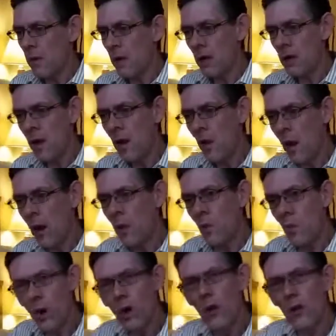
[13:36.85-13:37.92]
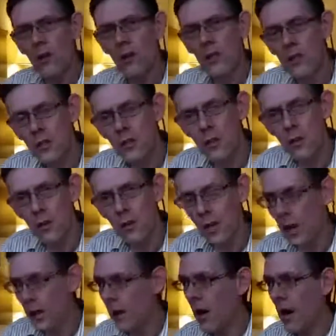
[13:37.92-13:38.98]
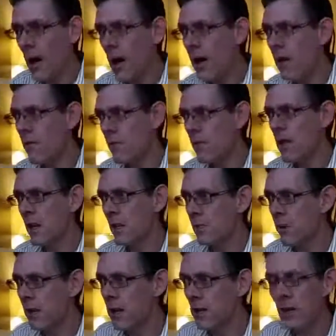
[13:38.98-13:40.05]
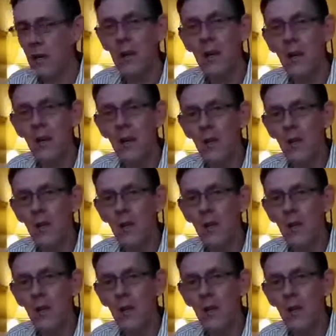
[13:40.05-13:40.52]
And now I work this good like I have the ability